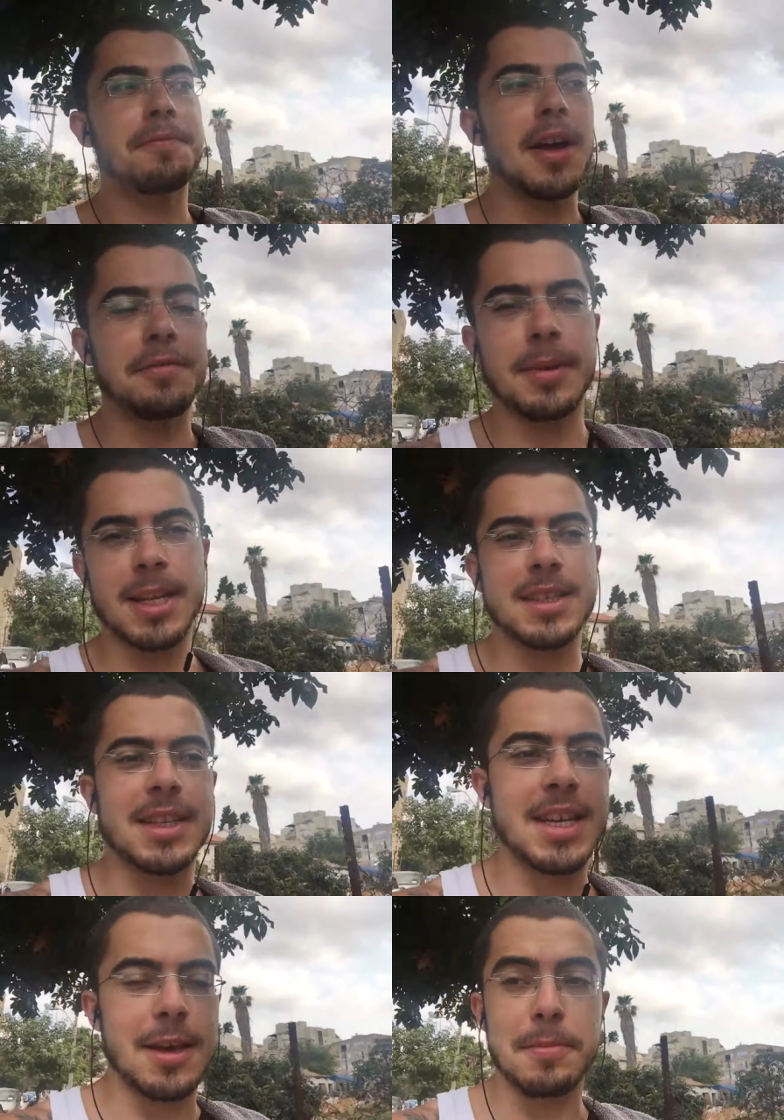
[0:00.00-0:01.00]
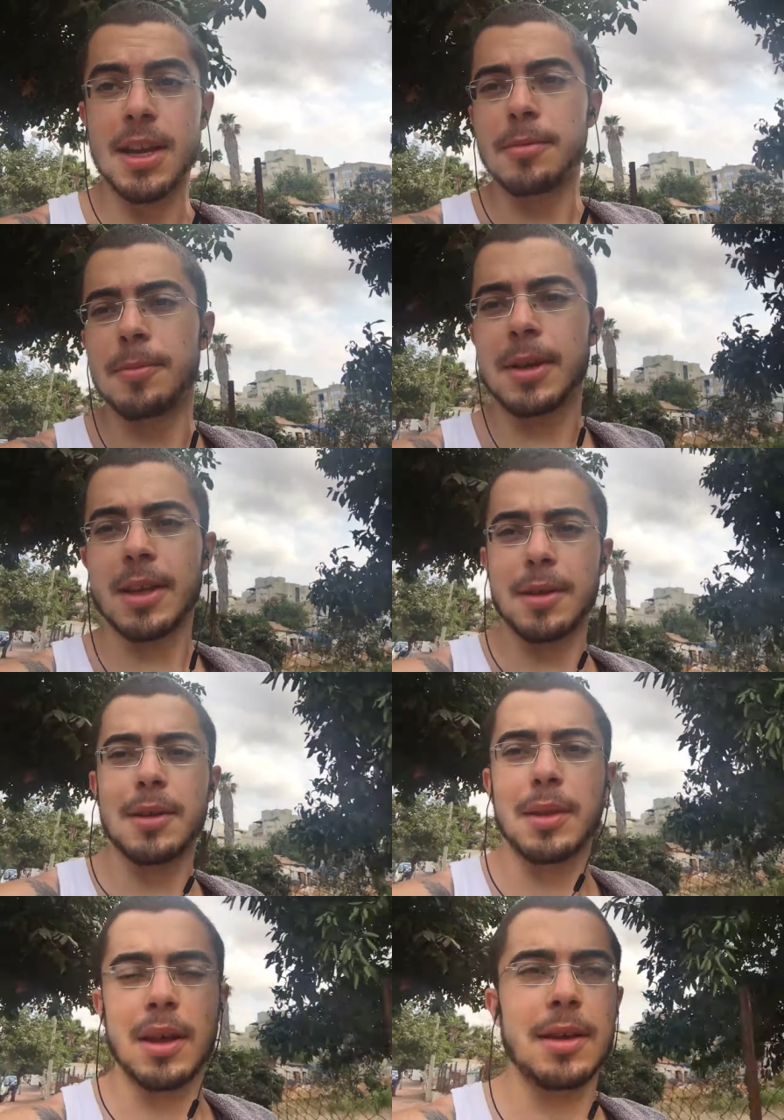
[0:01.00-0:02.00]
5 minutes a day minimum.
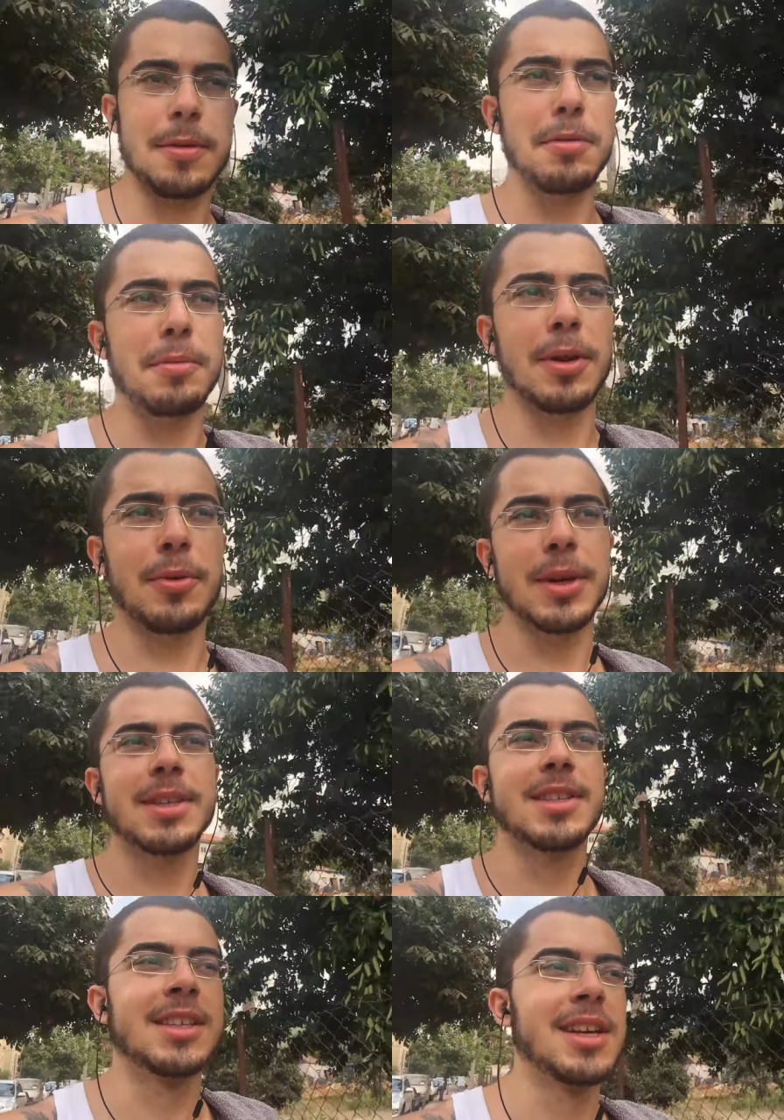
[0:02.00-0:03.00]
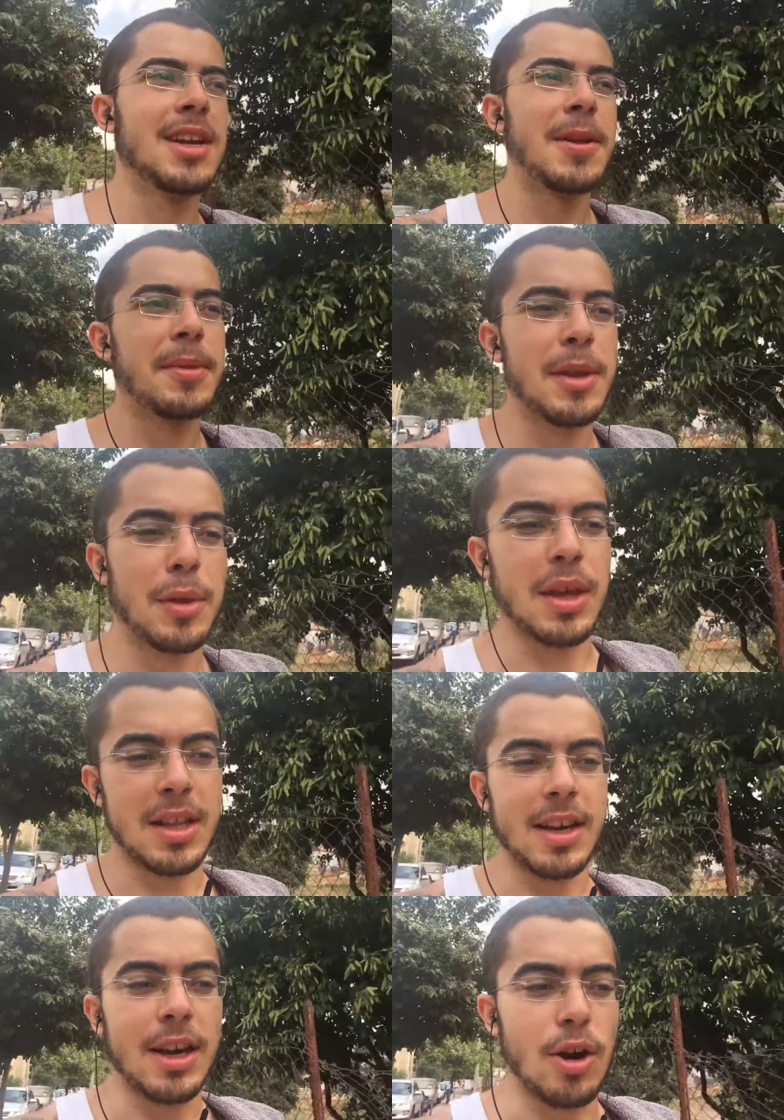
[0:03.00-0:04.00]
People always
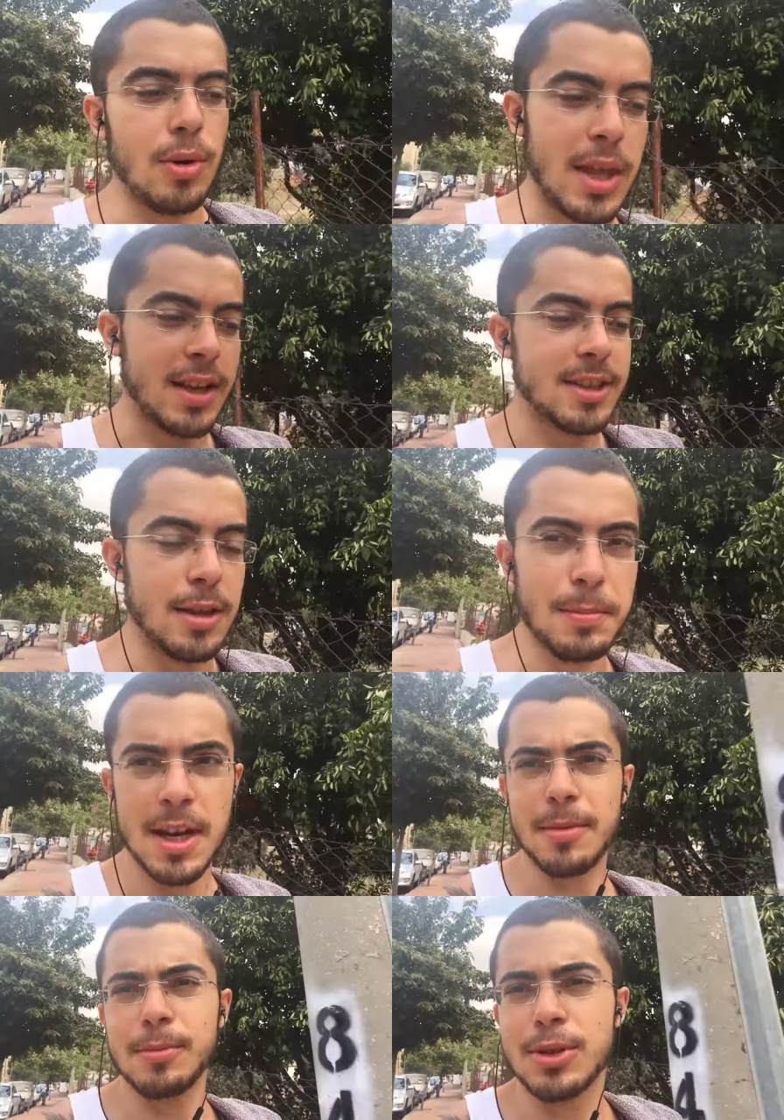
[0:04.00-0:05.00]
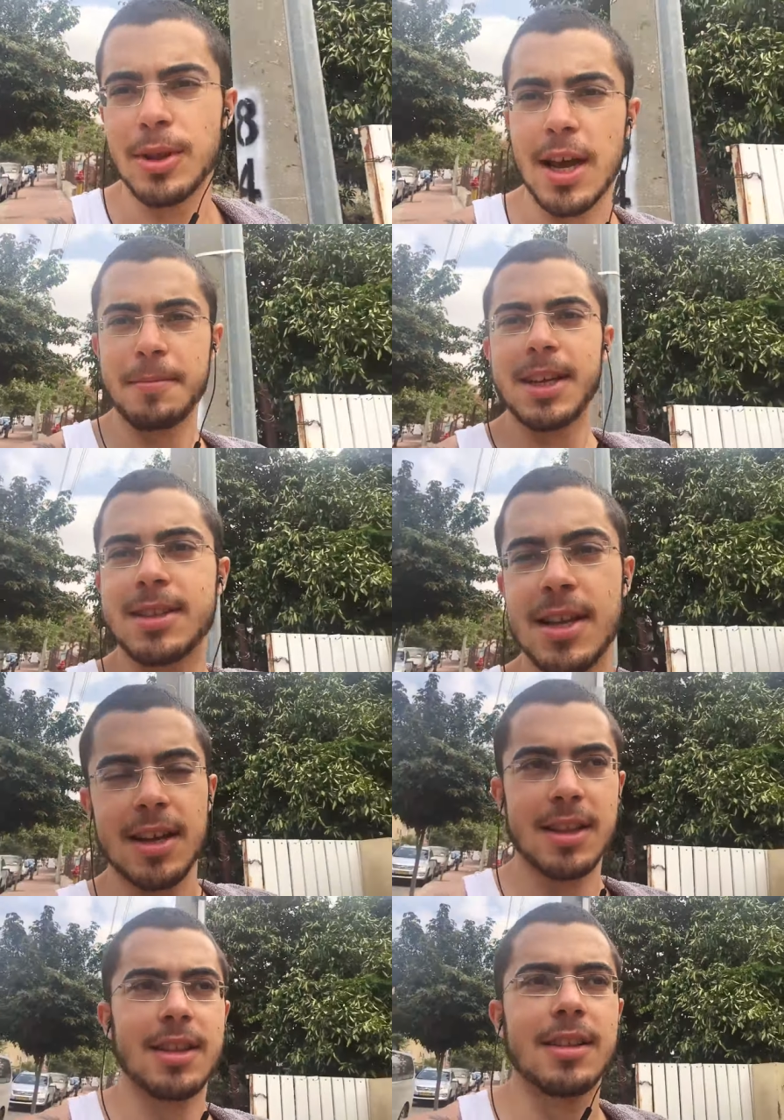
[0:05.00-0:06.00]
think like, oh, that's the minimum, so that means that